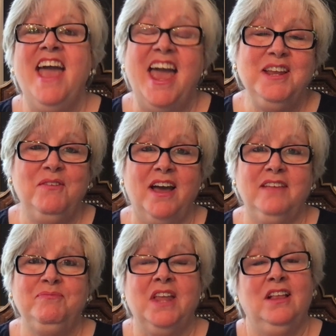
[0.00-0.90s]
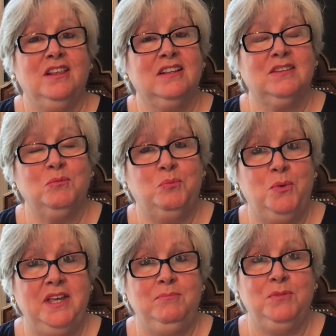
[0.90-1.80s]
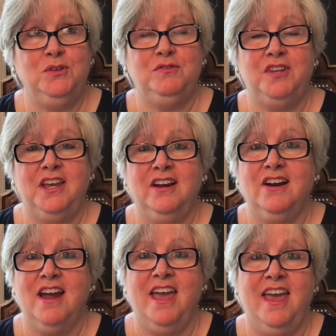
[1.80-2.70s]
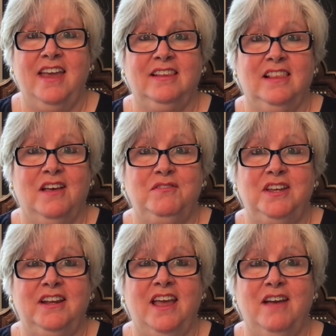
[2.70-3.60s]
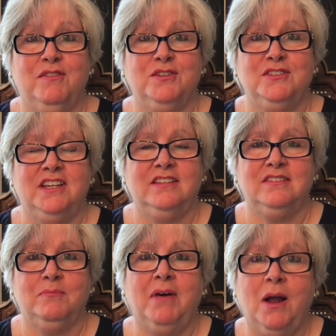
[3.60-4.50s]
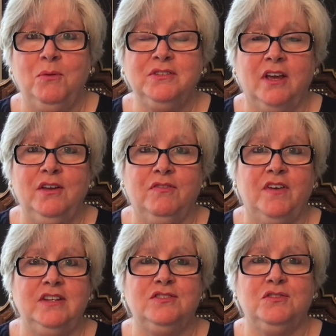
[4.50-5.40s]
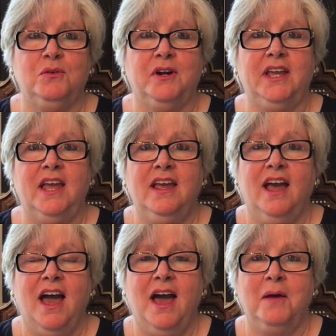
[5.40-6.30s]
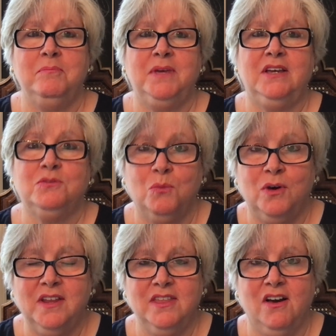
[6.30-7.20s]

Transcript: Anyway, we moved here and loved it ever since. But I will tell you a funny story because one of the